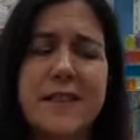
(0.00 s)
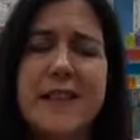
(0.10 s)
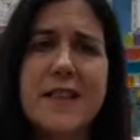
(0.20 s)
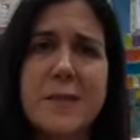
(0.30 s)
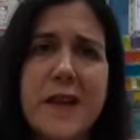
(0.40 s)

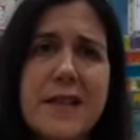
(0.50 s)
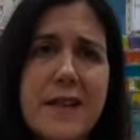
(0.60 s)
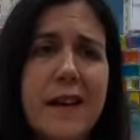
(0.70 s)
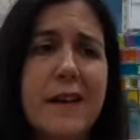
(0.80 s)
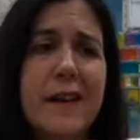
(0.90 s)

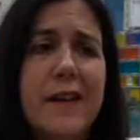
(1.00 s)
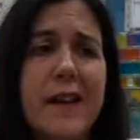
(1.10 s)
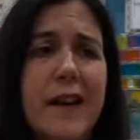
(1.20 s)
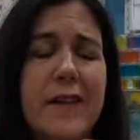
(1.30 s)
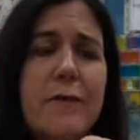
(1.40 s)
centimetre
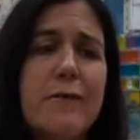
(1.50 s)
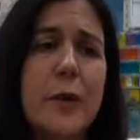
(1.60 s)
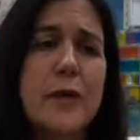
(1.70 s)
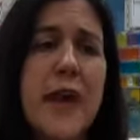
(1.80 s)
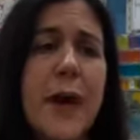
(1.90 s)
and then
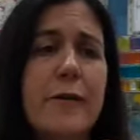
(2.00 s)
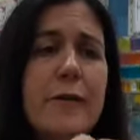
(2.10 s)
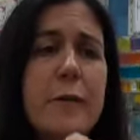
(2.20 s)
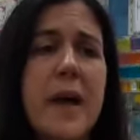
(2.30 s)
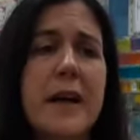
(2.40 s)
fold it
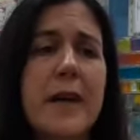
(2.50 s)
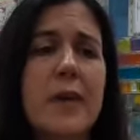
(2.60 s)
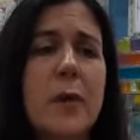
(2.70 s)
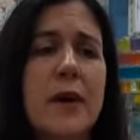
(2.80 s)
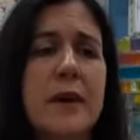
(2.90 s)
over by
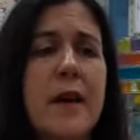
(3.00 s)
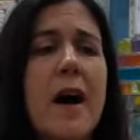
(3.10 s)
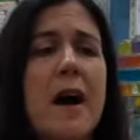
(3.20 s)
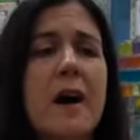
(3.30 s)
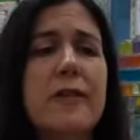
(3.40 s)
another
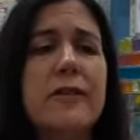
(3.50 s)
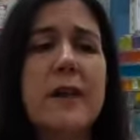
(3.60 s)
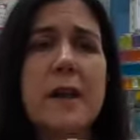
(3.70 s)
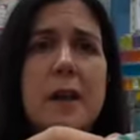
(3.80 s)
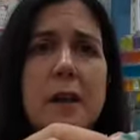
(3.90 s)
1.5.
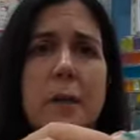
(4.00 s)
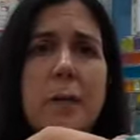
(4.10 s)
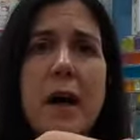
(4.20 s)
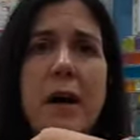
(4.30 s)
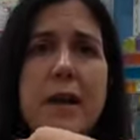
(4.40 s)

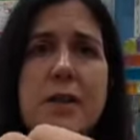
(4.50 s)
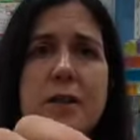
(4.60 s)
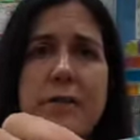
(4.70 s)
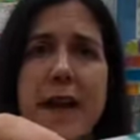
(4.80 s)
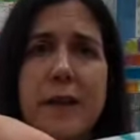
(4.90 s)
But I
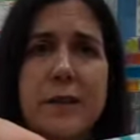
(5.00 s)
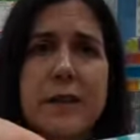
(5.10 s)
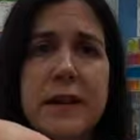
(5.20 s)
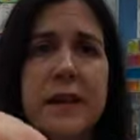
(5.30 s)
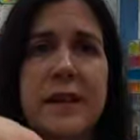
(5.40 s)
just
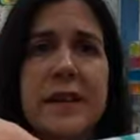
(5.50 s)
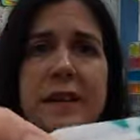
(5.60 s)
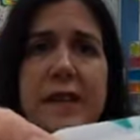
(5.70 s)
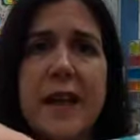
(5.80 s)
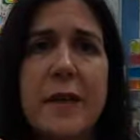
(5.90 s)
found
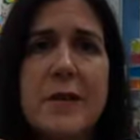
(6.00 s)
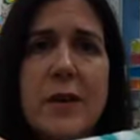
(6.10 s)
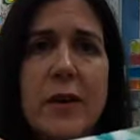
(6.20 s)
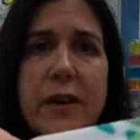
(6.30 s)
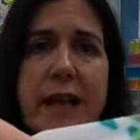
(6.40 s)
it was
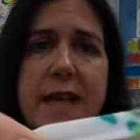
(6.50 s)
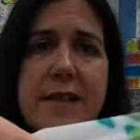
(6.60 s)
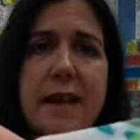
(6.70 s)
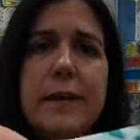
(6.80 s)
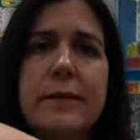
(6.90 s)
a lot
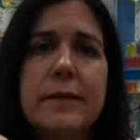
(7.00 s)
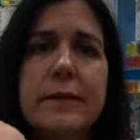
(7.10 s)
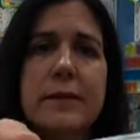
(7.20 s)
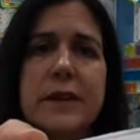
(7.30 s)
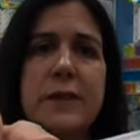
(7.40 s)
neater
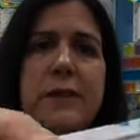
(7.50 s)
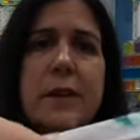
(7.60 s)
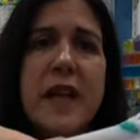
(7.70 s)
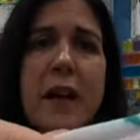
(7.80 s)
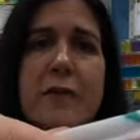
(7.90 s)
to
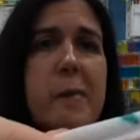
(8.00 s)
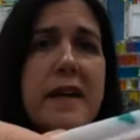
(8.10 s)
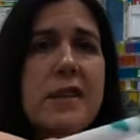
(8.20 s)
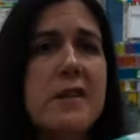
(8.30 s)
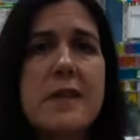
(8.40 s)
fold it over
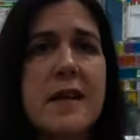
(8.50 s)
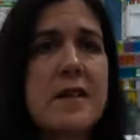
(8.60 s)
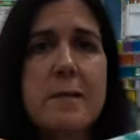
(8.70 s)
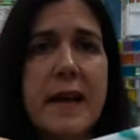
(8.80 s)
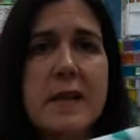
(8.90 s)
by 2
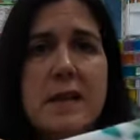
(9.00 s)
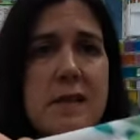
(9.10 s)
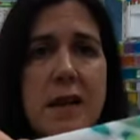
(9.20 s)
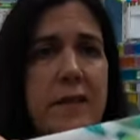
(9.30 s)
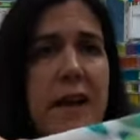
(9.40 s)

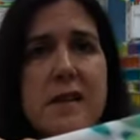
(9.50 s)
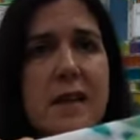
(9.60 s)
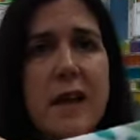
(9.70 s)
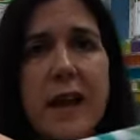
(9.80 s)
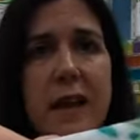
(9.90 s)
centimetres and then
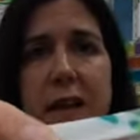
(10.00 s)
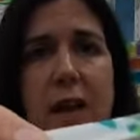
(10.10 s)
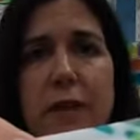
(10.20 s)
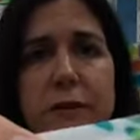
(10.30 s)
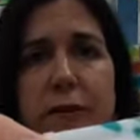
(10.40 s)
tuck it in
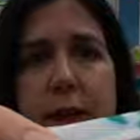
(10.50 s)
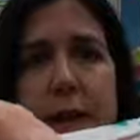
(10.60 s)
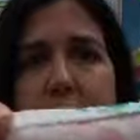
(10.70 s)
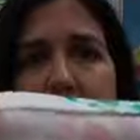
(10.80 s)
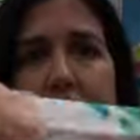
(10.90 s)
half
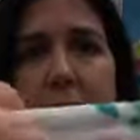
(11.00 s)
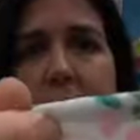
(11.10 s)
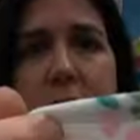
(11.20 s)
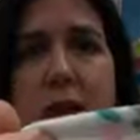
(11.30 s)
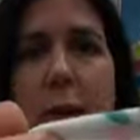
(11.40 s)

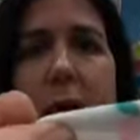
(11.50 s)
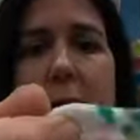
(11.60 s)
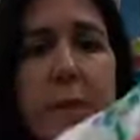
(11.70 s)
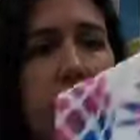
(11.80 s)
and sew it up.